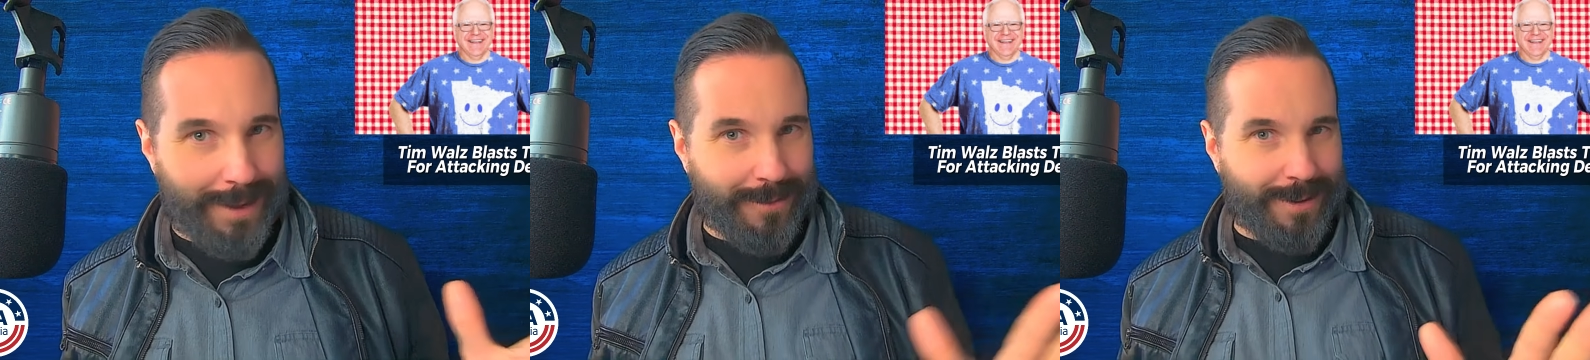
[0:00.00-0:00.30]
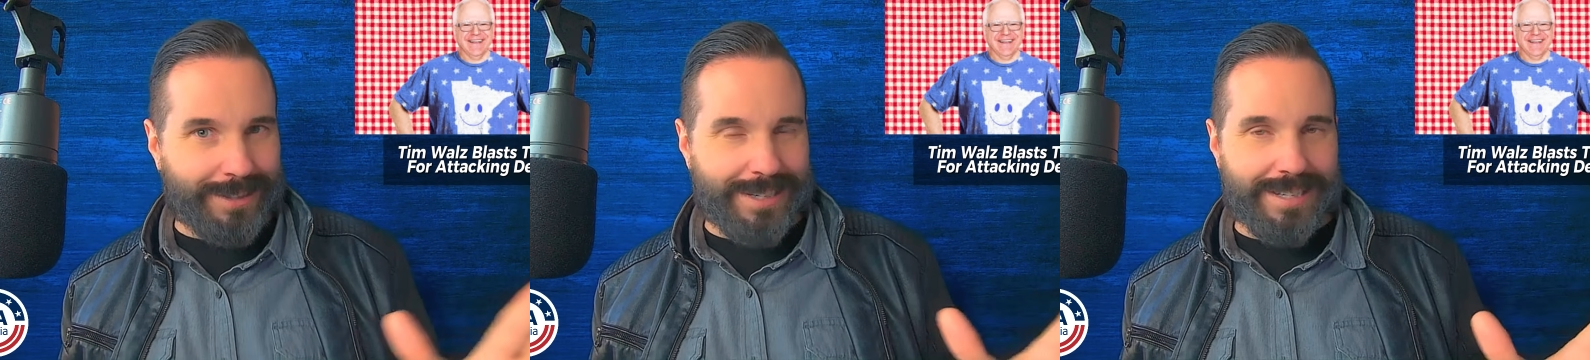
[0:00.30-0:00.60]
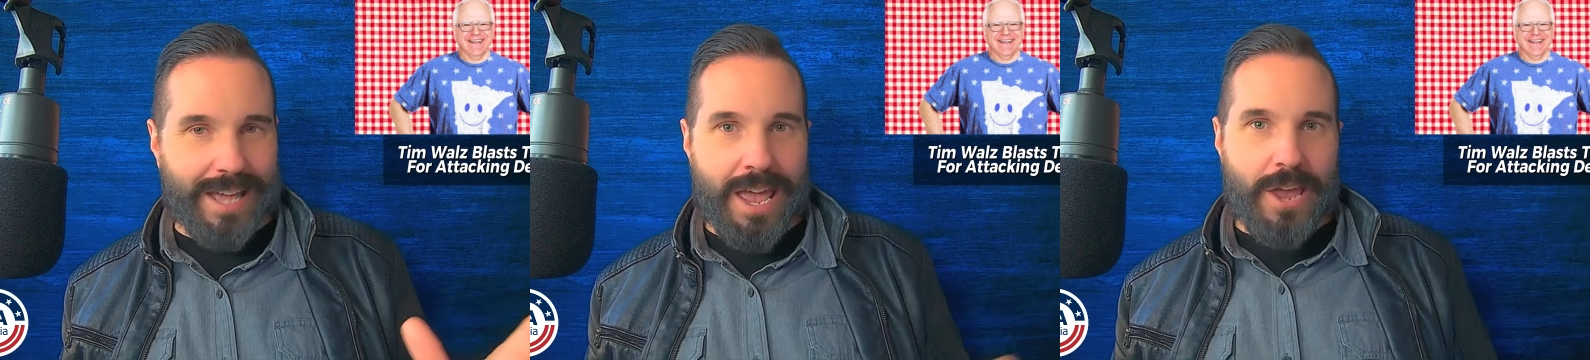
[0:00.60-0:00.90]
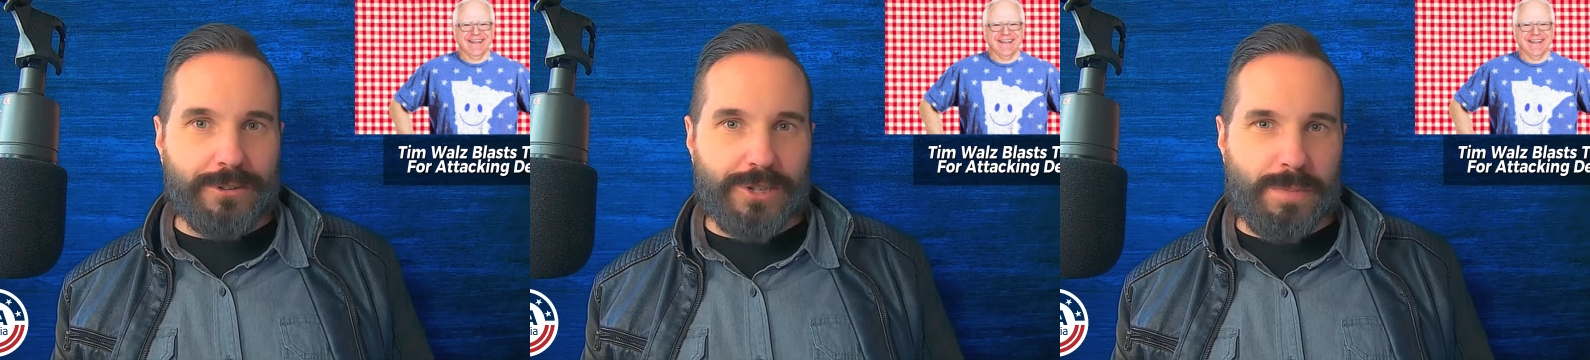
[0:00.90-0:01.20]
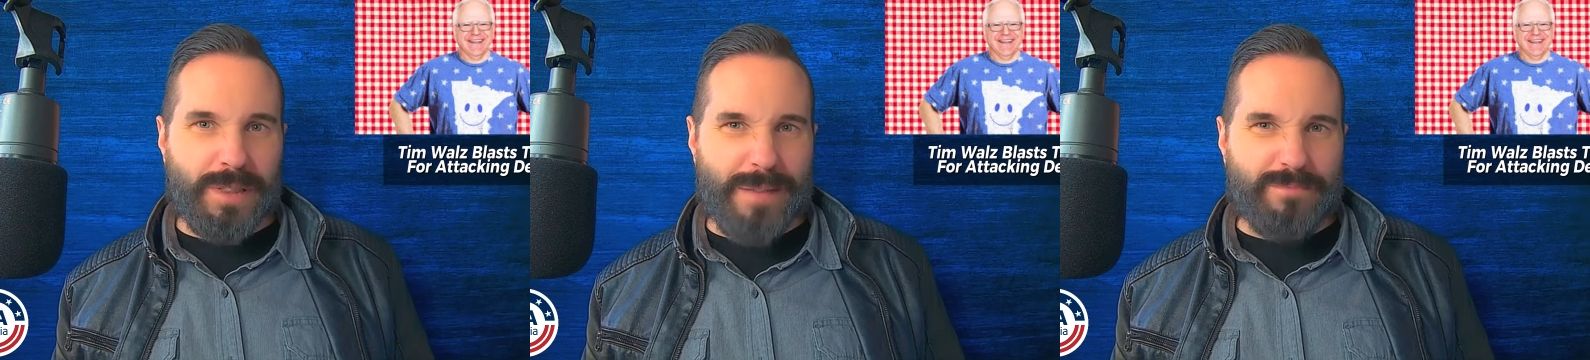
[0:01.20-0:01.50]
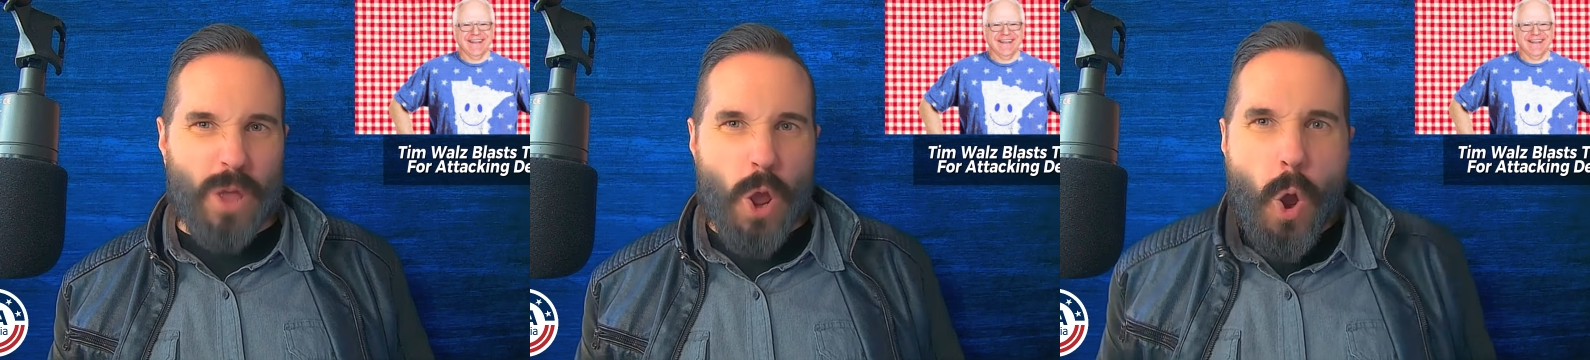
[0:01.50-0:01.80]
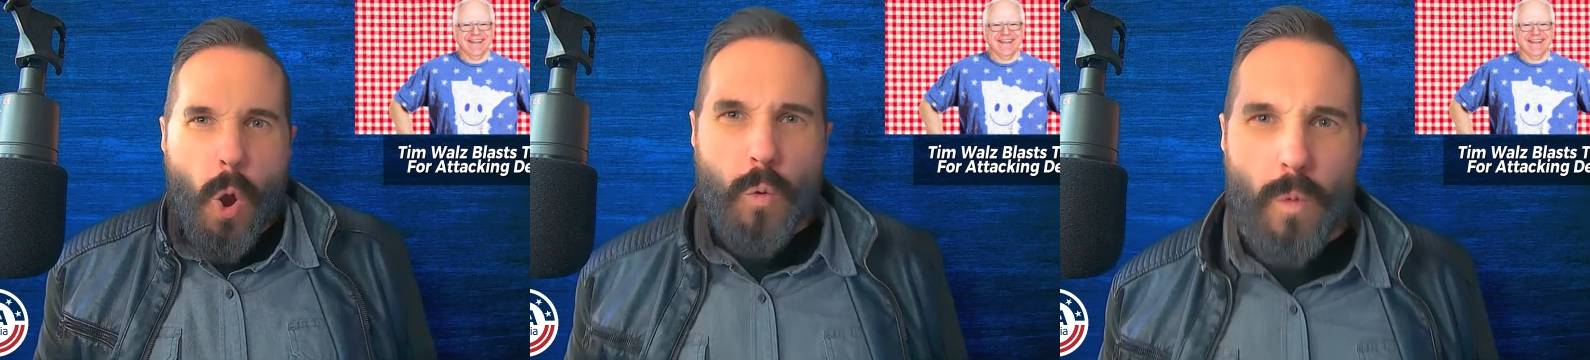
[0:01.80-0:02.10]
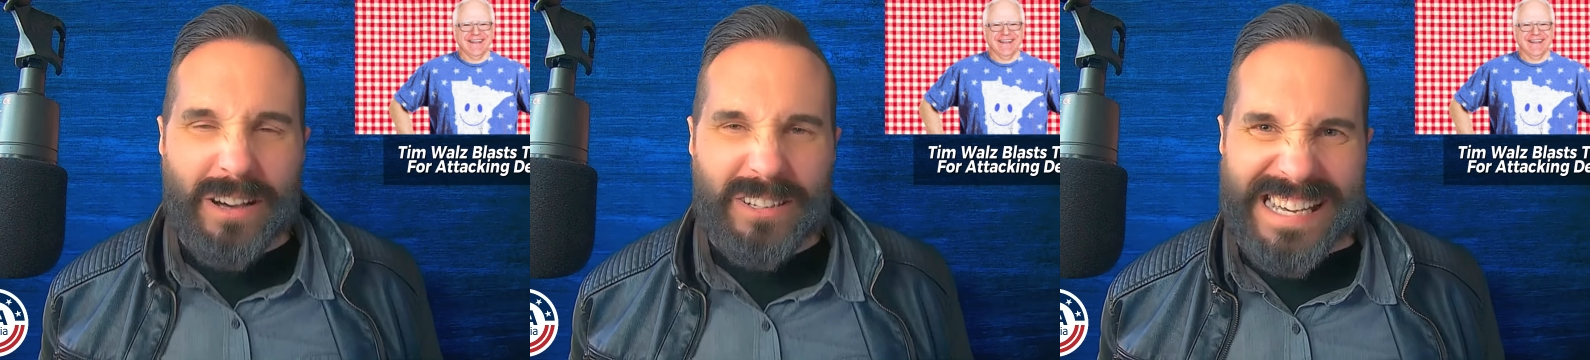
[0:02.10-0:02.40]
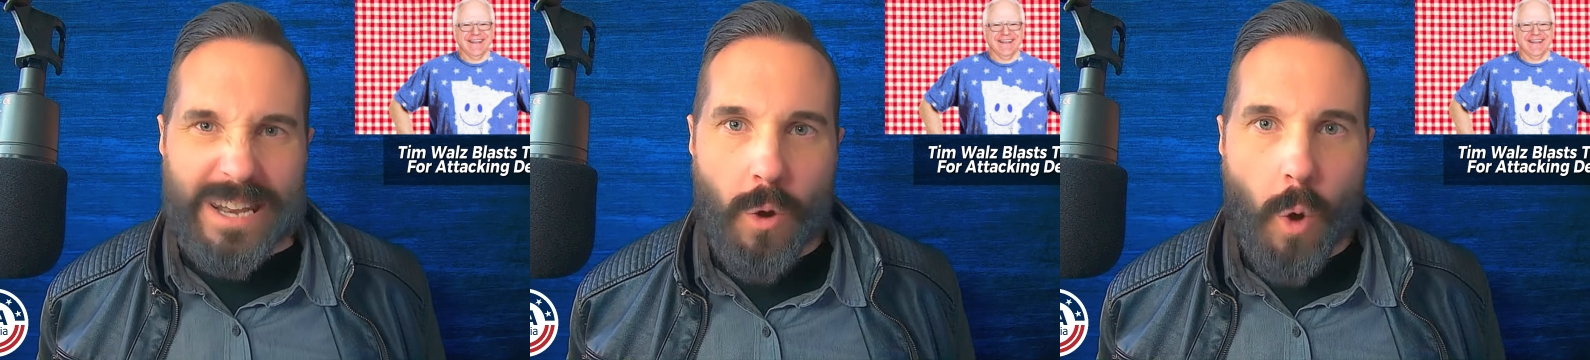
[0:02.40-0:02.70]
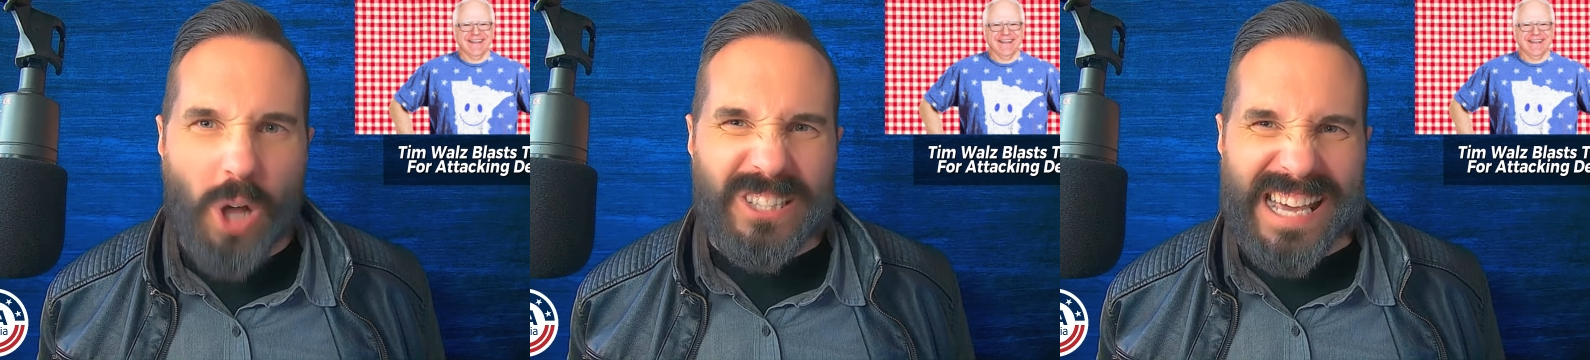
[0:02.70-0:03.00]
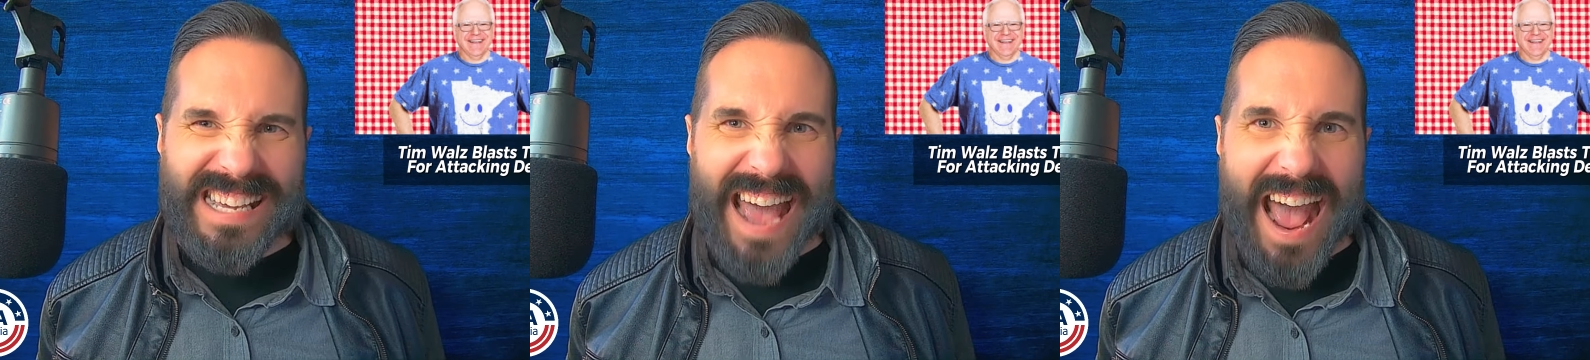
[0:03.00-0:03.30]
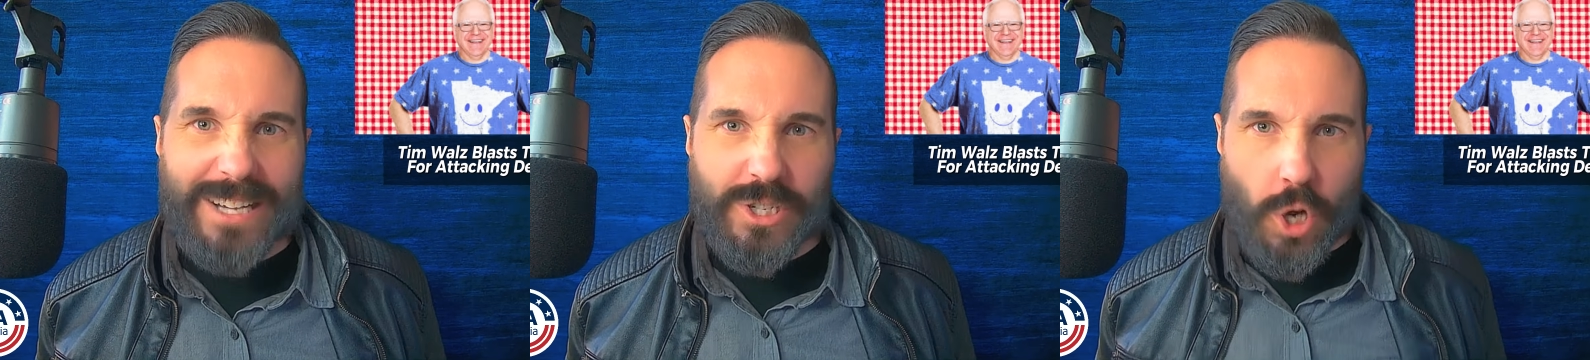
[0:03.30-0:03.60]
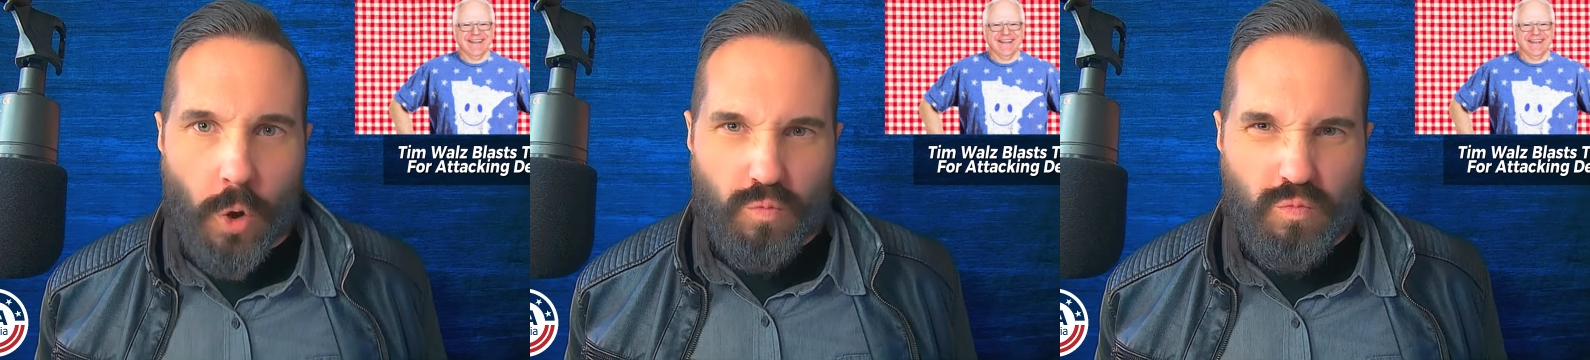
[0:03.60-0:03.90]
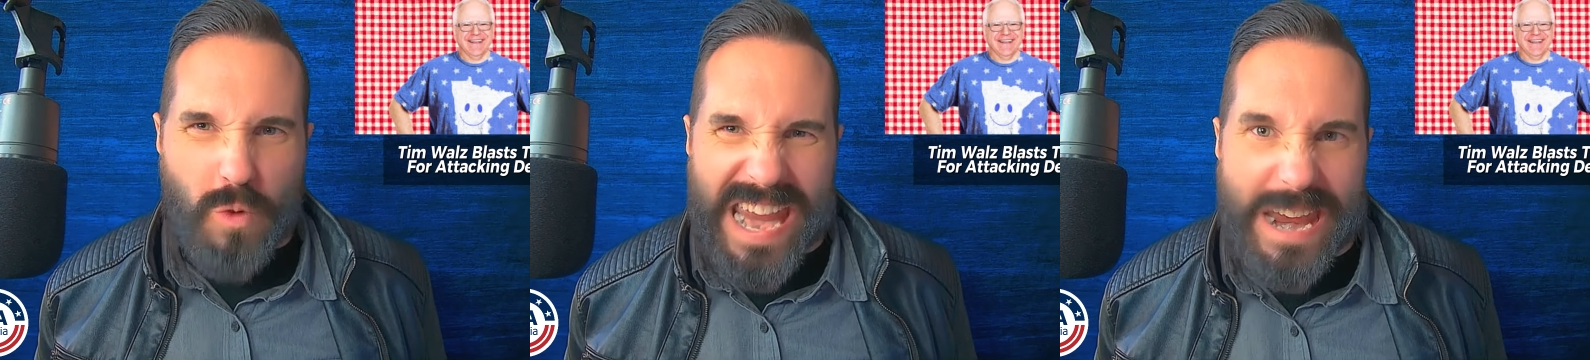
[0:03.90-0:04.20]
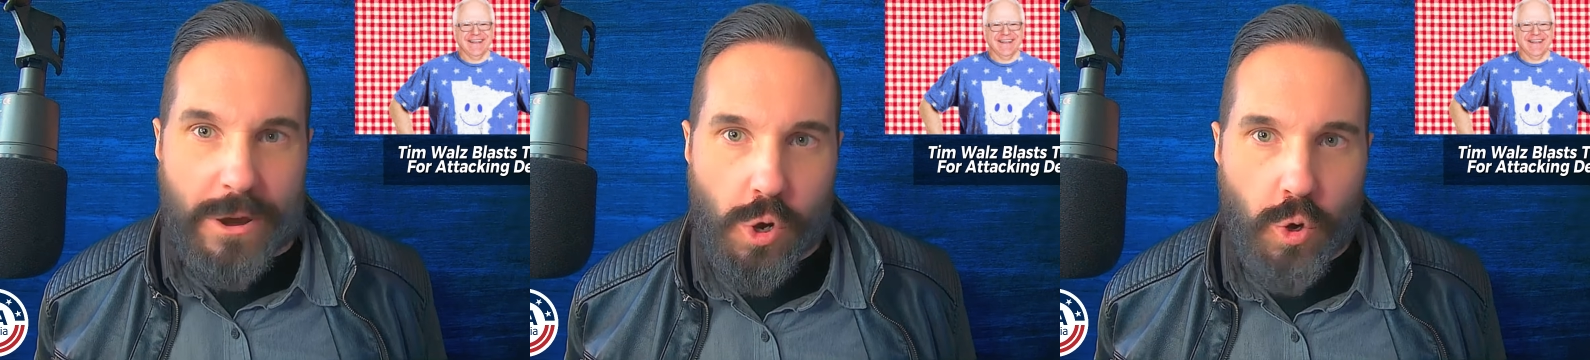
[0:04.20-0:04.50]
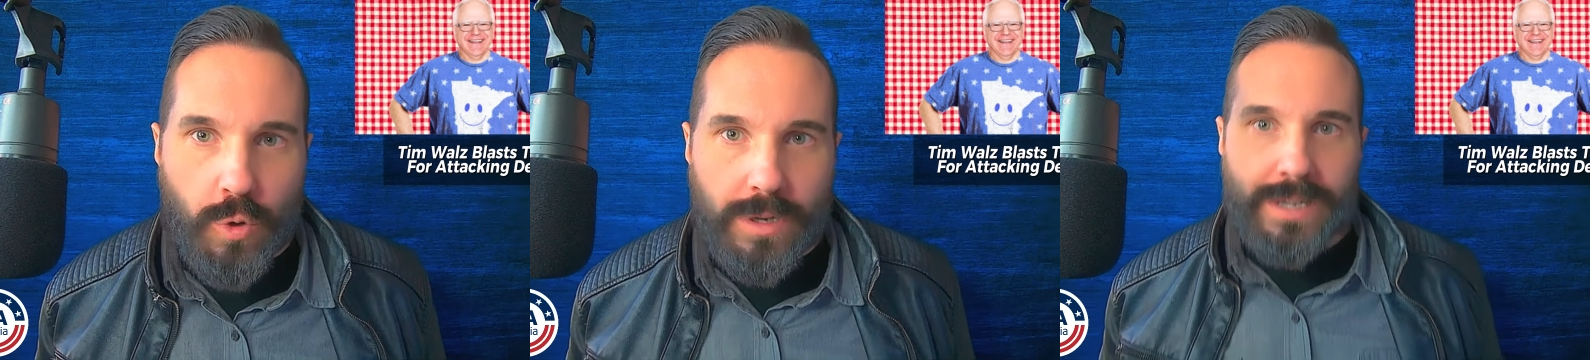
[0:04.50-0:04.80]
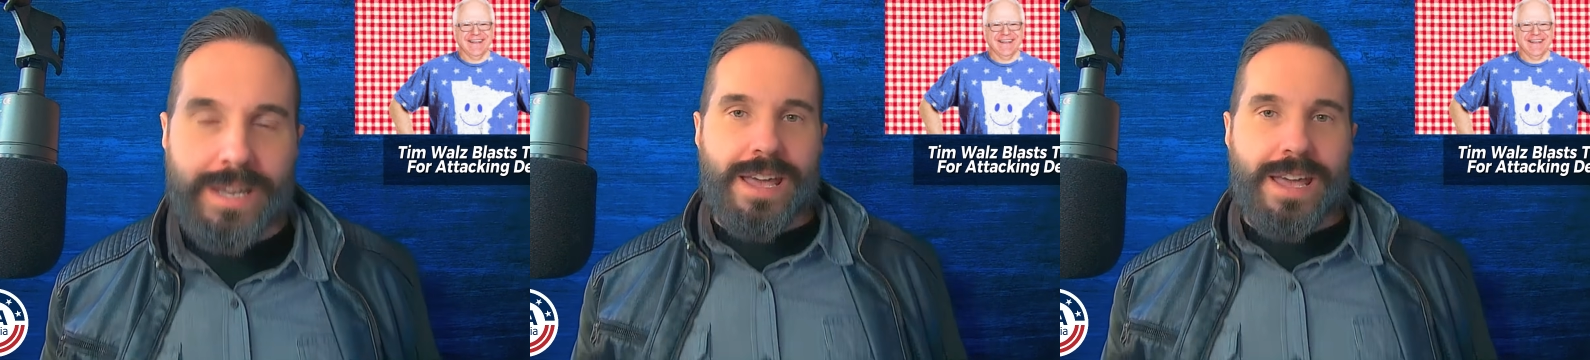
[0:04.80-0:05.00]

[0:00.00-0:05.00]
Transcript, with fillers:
Speaker 1: He really does. He'll just be like, well, you know, all you guys are weird.